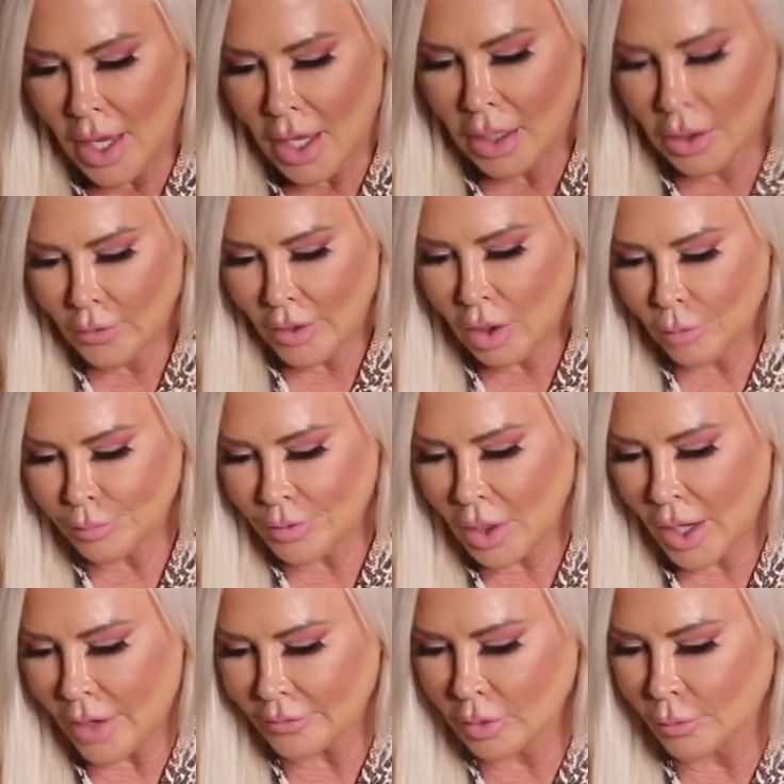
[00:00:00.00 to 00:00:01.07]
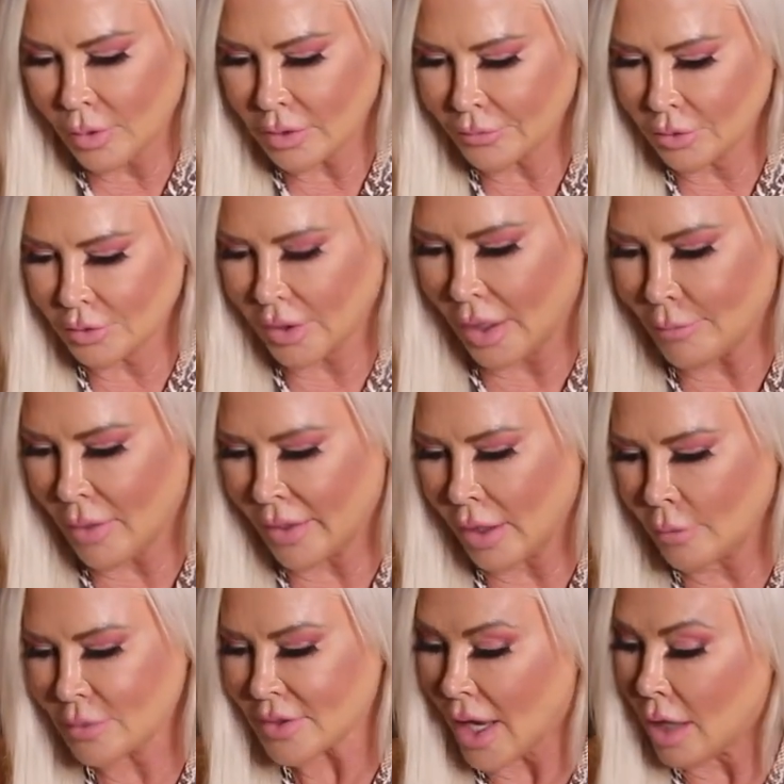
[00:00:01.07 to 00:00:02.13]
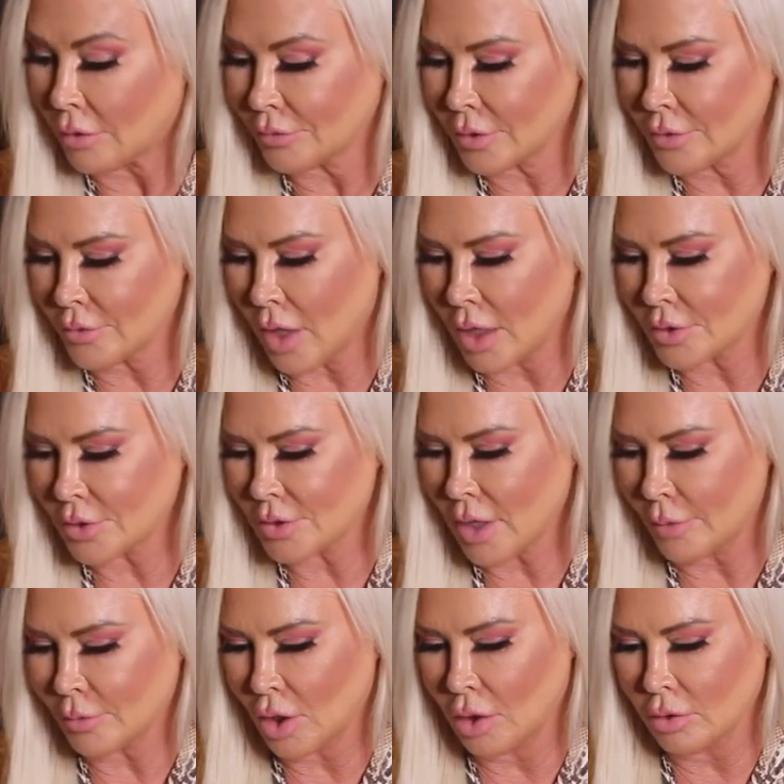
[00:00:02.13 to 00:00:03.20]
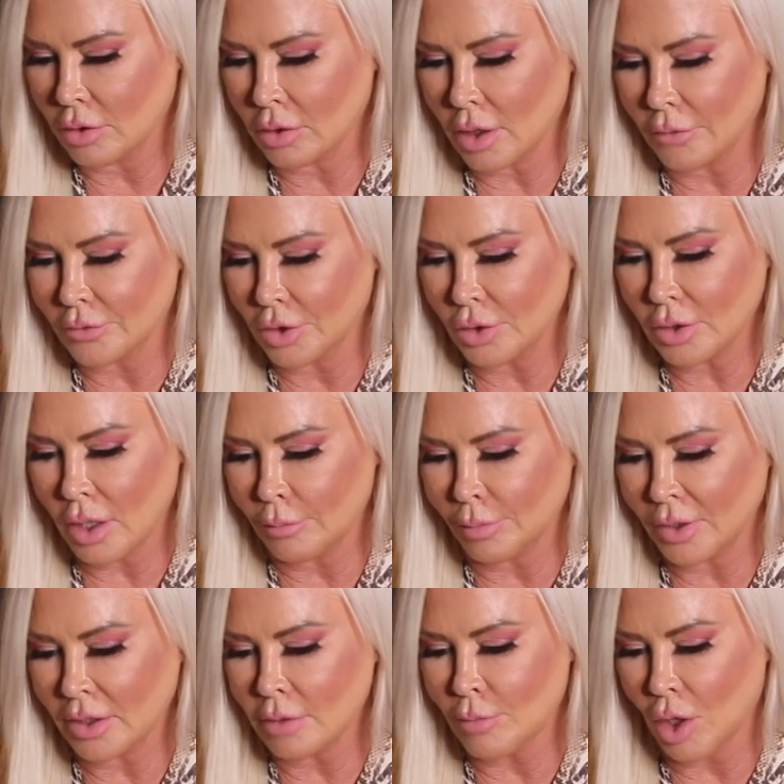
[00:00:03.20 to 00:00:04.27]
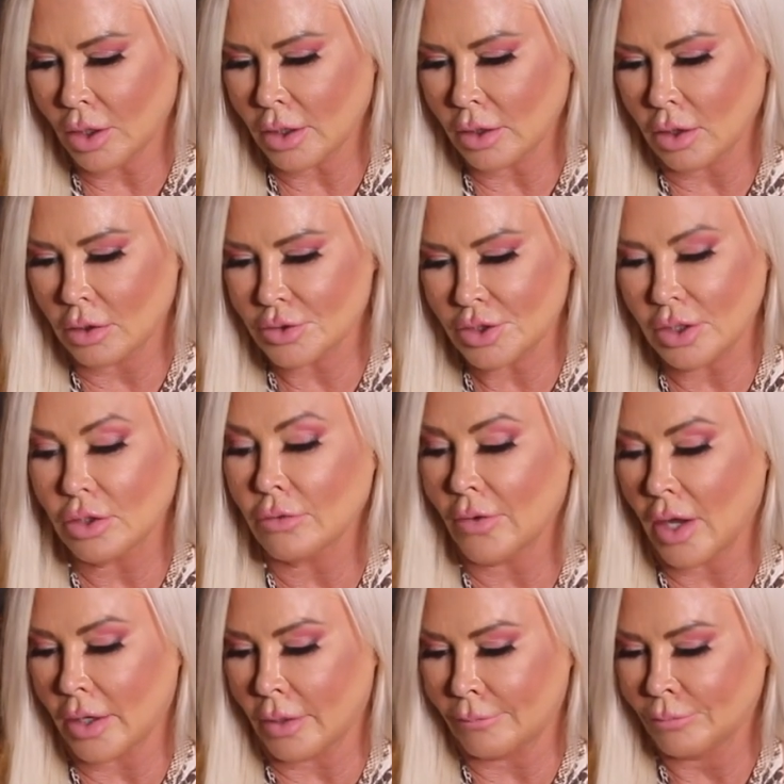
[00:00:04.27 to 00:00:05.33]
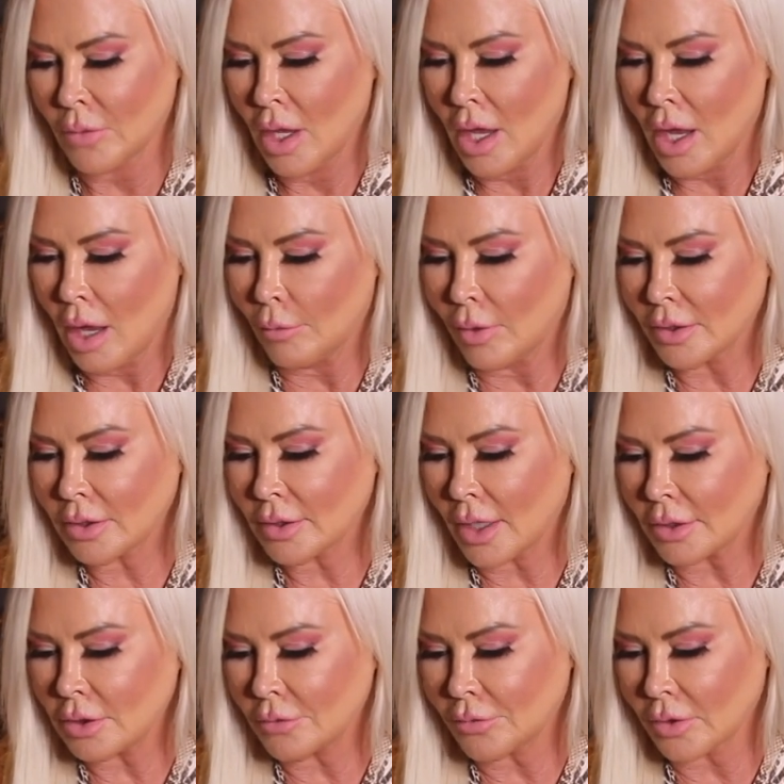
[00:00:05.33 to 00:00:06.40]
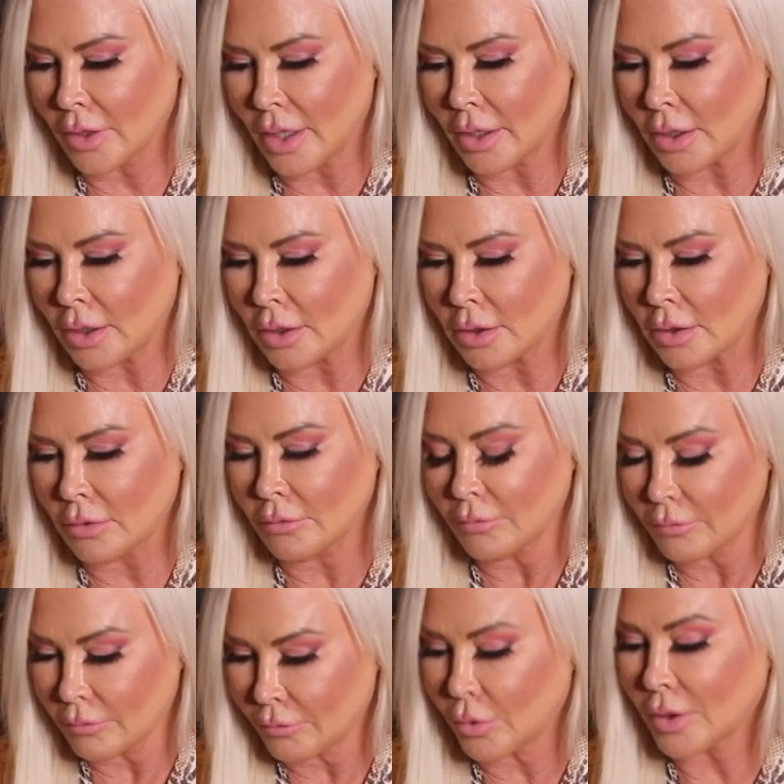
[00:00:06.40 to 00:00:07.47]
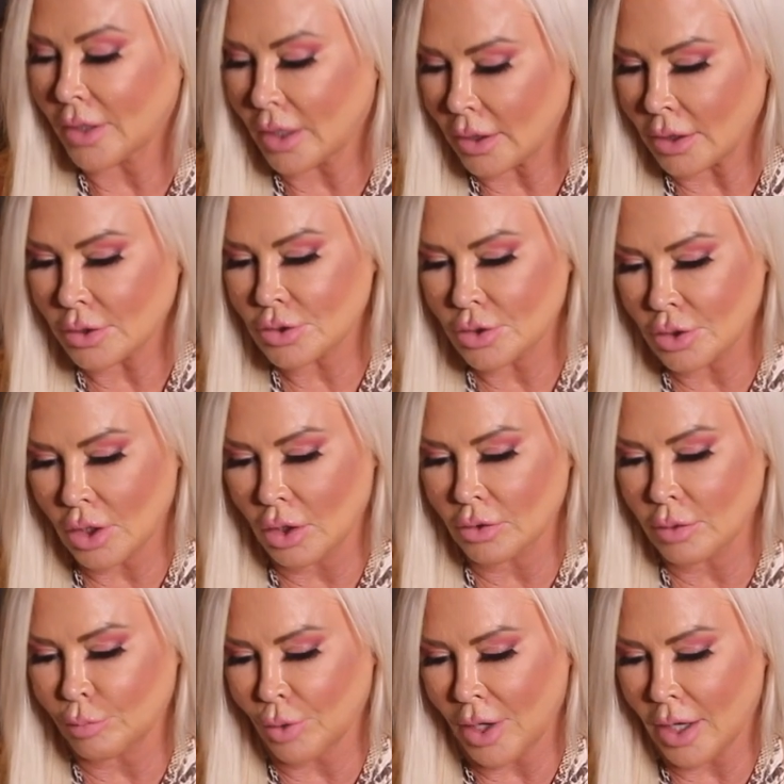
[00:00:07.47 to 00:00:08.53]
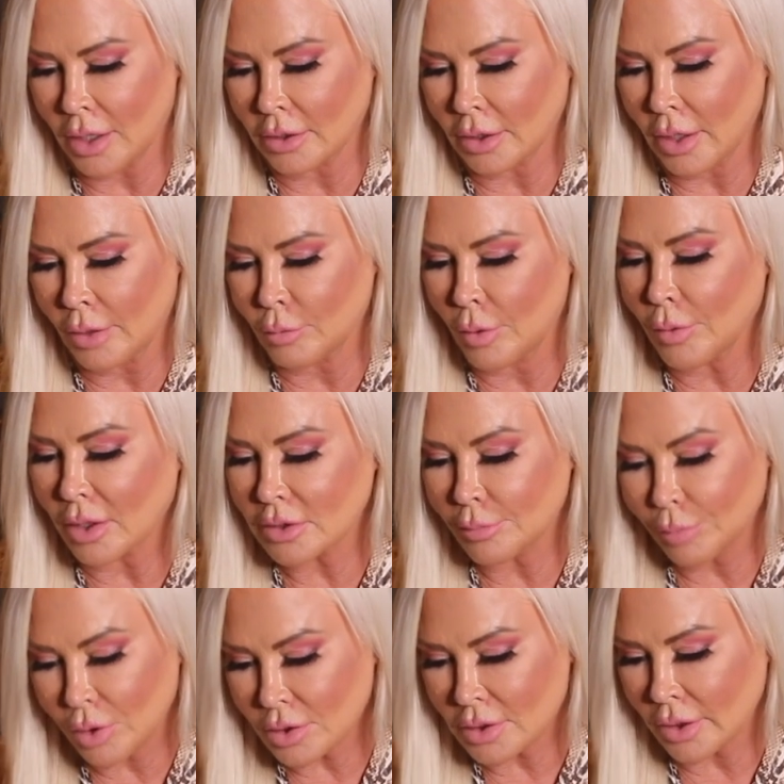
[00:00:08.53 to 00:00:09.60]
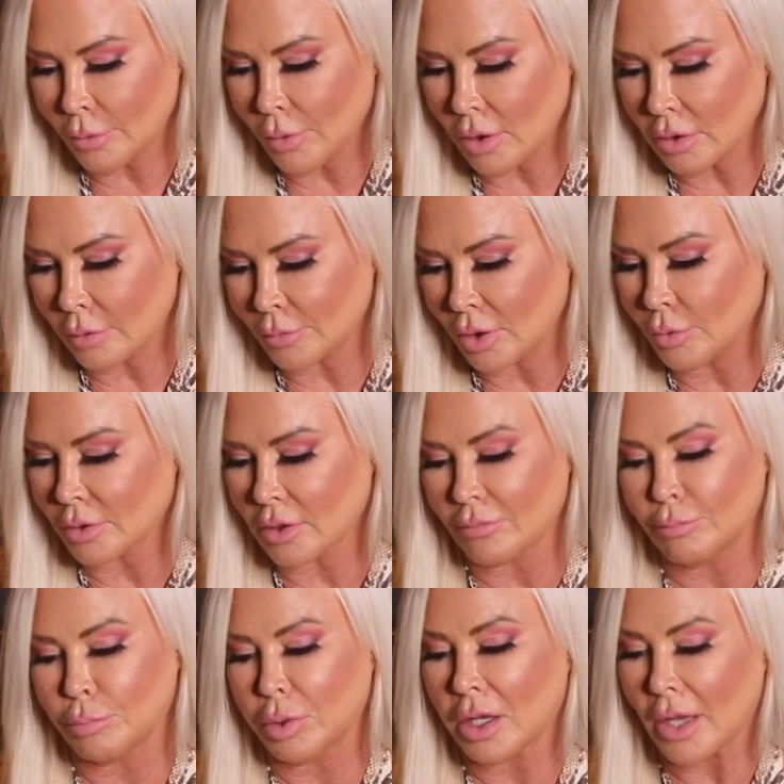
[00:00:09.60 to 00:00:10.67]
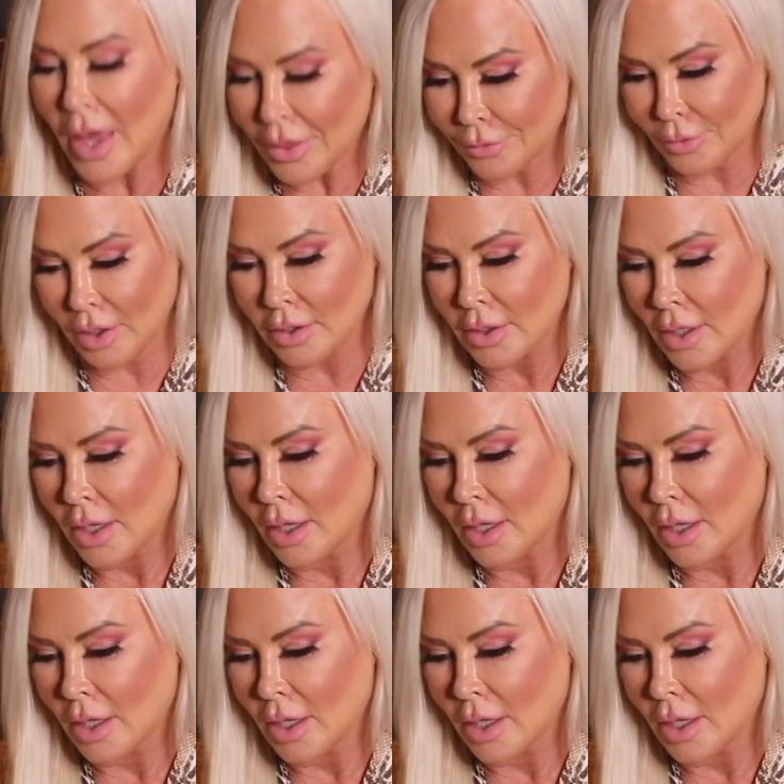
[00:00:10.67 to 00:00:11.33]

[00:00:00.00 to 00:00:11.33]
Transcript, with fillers: hello, I hope you're having a wonderful day. My name is Alfred Rogers. I'm the owner of a new company in the market called Gigovana. I want to thank you for getting to know the brand, and we want to personally welcome you with a plethora